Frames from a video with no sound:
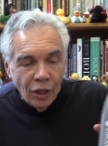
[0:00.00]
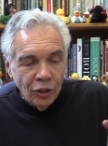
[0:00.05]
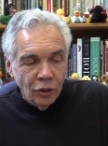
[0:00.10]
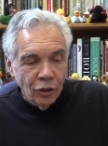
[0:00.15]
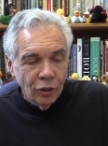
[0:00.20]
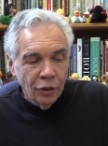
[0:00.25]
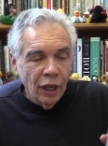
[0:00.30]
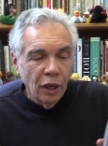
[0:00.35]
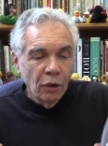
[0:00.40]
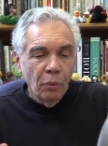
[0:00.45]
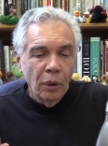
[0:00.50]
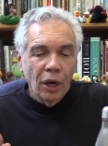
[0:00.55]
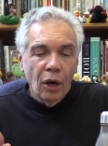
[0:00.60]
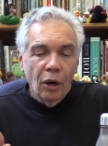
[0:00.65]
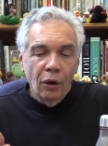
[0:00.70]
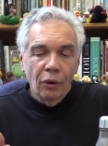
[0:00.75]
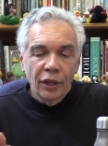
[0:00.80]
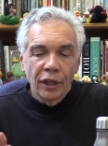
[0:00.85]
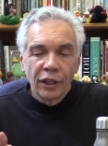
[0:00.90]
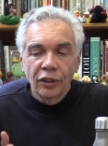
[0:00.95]
So there we
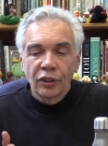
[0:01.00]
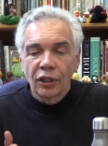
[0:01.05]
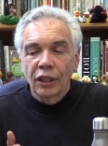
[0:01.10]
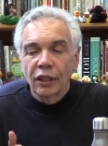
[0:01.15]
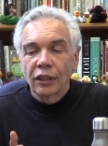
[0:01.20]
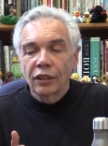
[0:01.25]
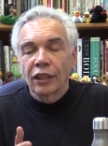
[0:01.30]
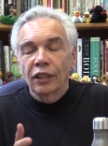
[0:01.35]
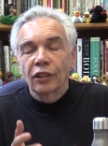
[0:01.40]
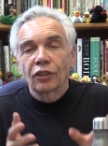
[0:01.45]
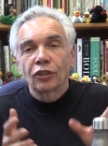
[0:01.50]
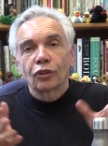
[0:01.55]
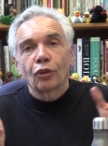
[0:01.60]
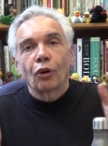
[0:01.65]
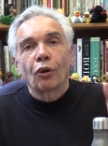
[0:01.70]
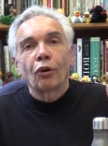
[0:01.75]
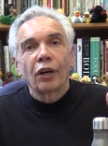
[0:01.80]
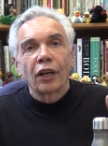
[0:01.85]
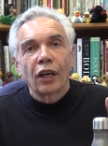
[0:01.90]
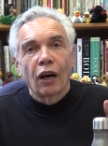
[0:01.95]
go. There's the, the
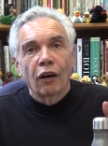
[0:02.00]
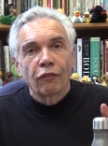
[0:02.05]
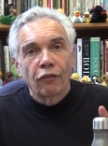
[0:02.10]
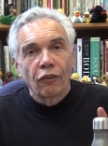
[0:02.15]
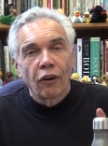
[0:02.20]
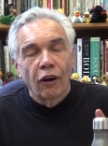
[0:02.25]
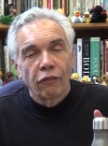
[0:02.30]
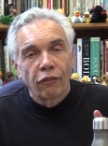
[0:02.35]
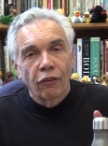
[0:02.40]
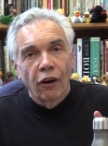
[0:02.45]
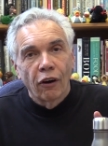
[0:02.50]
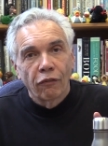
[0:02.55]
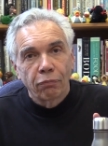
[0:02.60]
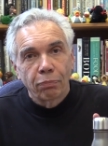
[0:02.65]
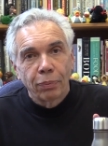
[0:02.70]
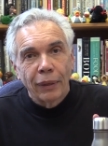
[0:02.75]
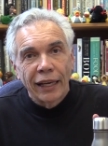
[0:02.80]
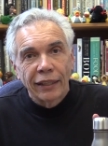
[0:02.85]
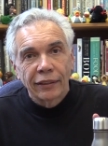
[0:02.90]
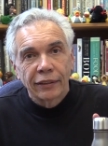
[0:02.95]
story of, of,
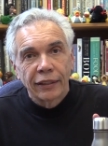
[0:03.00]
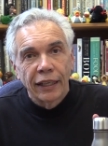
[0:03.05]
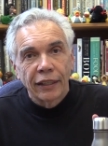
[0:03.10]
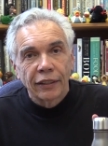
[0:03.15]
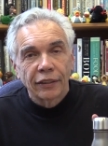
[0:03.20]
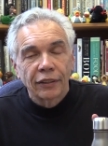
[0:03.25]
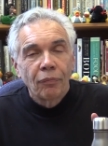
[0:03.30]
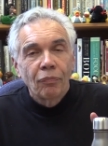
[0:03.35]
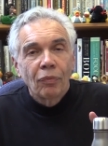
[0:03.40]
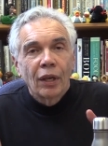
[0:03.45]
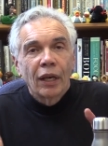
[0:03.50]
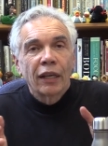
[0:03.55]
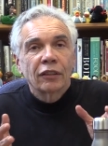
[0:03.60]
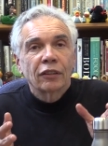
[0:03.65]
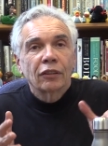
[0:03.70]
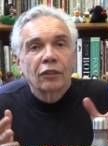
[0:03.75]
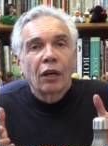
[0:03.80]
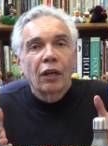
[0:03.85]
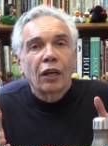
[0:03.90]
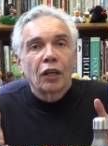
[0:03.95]
of plastics.
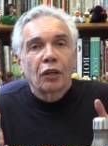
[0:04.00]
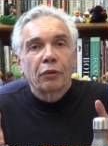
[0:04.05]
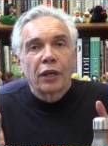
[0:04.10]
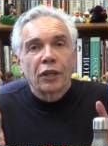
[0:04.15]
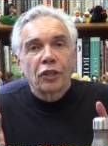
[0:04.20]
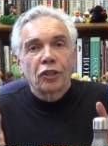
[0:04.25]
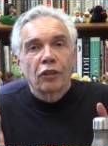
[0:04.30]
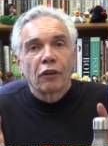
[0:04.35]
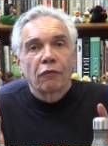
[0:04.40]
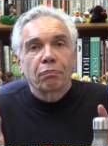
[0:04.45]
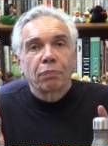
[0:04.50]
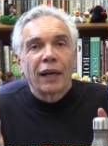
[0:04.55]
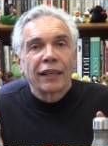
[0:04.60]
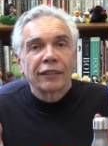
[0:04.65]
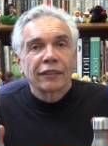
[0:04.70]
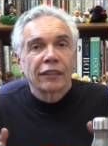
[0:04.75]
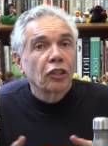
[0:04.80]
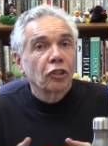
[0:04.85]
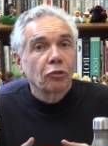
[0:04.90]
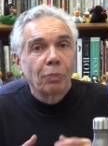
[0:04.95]
It's not a question of
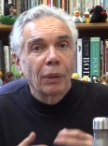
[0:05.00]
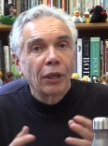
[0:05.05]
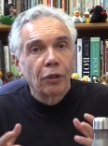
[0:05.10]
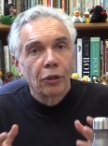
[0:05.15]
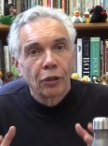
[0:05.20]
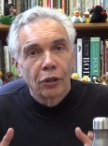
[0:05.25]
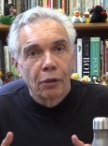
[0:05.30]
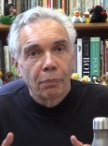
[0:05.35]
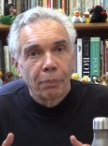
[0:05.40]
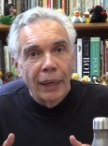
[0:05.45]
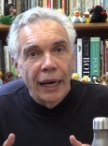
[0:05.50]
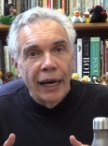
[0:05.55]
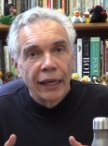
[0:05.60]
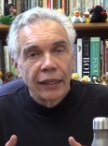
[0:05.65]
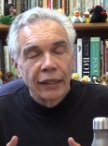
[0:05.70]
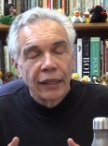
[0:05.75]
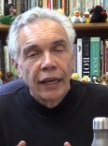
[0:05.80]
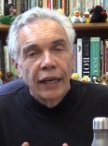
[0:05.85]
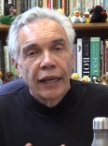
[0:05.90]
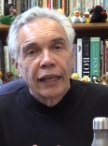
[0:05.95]
plastics being good or
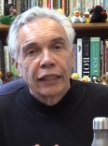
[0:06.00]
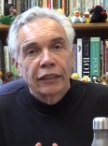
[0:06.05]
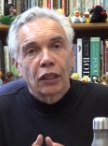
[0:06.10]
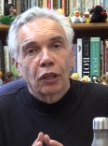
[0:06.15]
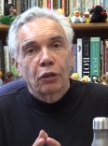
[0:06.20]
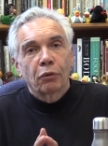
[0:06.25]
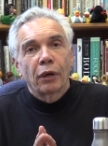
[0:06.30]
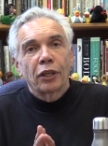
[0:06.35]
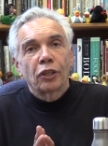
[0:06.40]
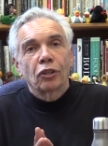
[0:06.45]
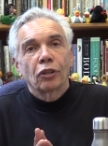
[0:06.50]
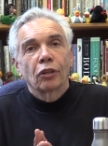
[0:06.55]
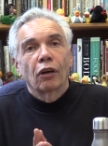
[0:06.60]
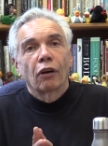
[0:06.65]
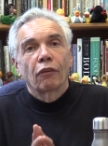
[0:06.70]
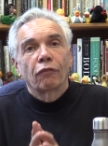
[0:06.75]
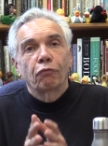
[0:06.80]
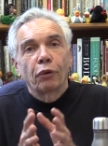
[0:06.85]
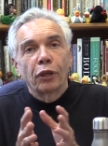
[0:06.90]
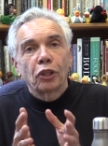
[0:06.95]
bad. It's a question
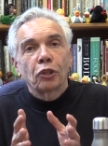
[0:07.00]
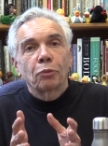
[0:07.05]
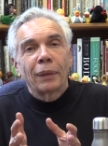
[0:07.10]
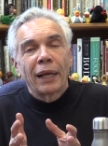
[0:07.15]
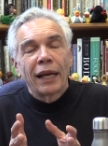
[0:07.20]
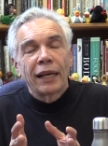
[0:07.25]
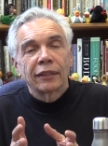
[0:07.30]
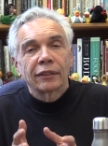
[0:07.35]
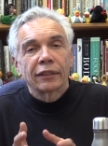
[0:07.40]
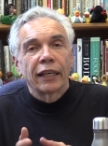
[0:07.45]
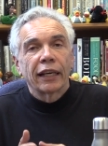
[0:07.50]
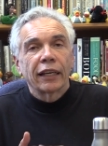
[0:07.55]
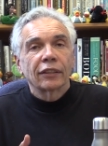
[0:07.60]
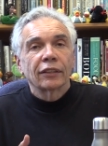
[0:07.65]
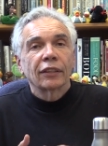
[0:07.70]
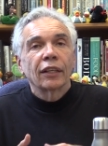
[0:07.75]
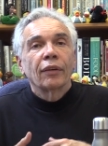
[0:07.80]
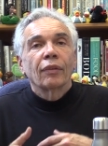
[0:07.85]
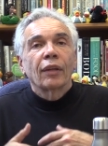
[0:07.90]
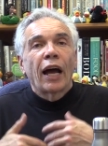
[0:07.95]
of which
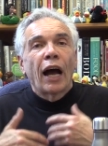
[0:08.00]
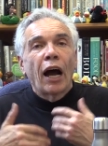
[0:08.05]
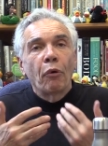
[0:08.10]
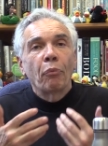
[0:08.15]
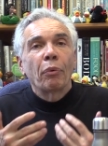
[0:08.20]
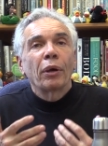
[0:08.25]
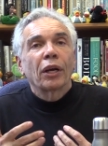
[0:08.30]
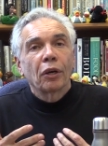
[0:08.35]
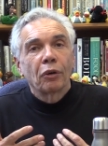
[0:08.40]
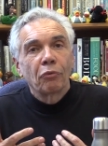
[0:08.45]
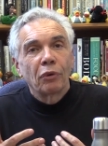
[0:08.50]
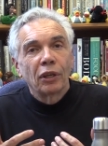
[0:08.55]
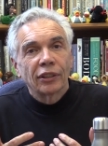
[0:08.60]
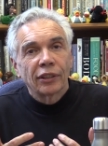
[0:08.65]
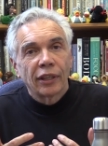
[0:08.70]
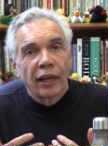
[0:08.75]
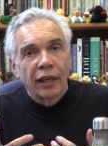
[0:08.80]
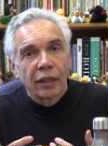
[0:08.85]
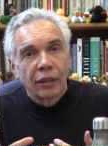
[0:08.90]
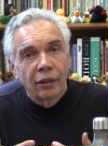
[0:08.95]
plastics, how we can
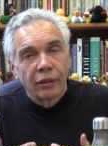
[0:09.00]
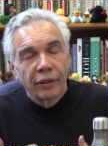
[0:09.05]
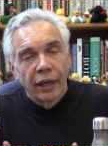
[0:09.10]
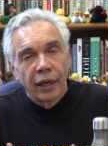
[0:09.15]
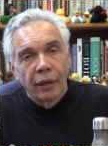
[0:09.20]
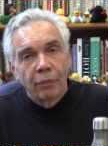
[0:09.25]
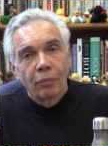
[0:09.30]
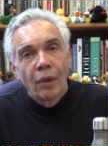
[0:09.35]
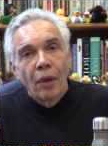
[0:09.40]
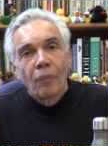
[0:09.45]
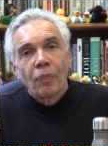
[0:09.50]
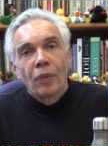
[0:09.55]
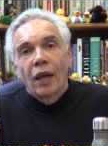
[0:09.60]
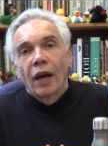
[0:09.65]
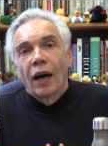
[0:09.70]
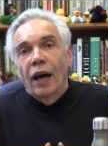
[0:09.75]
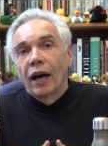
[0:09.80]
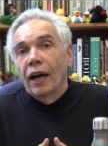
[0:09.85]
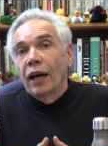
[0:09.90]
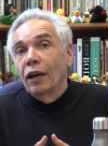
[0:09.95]
recycle them,
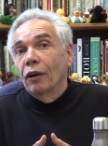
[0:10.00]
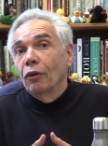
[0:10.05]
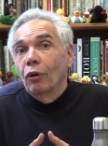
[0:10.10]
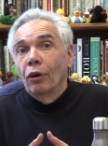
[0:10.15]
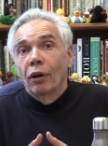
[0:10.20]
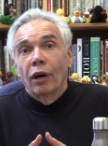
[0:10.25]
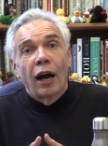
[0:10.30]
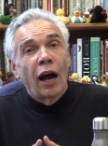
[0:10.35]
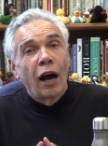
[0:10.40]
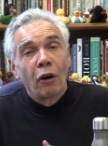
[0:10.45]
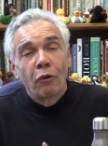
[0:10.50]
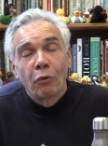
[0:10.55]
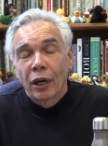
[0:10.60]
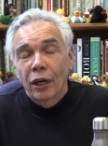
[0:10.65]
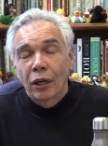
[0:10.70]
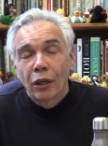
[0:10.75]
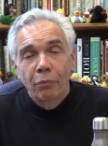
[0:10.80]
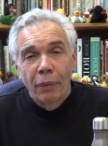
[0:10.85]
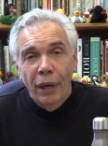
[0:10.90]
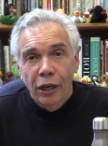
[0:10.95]
uh, how we
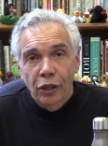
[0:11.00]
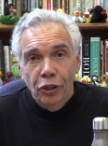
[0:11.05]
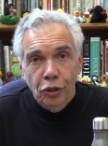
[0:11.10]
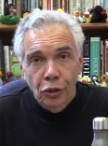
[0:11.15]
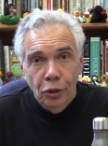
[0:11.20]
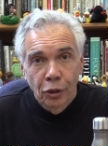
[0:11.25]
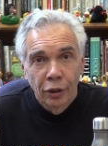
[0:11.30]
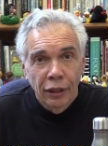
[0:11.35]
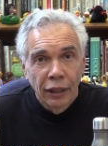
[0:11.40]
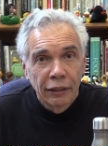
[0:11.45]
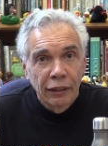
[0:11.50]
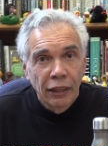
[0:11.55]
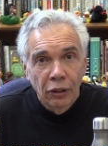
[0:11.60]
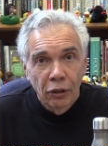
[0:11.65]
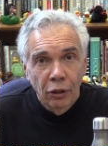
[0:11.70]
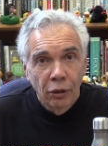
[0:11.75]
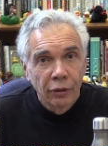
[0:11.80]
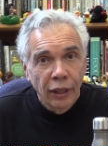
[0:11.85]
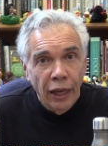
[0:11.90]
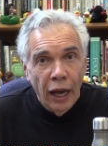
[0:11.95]
can make sure that they
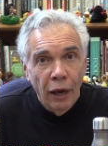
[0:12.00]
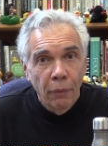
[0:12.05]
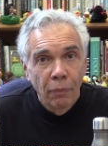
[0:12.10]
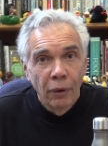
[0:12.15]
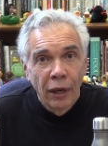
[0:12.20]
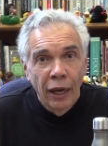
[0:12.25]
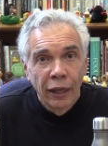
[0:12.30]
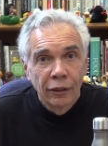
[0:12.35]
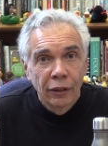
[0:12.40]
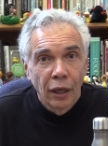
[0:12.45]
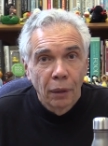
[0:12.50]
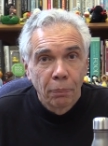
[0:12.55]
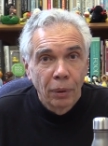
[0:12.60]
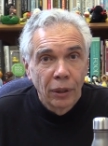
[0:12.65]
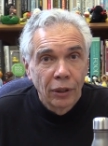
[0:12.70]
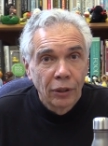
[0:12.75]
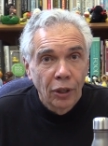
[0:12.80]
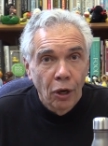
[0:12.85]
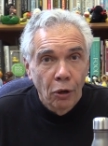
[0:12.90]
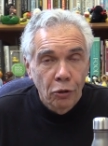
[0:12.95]
don't end up
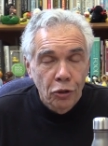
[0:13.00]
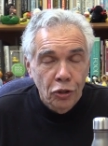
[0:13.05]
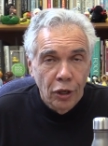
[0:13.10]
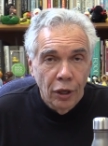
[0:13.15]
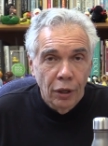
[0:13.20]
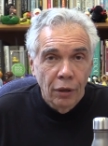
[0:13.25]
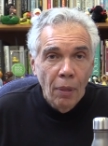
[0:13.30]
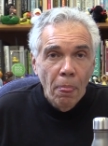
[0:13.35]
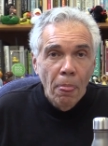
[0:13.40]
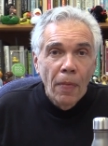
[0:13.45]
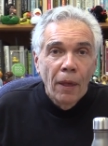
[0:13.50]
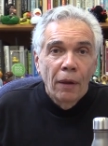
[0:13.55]
in the ocean.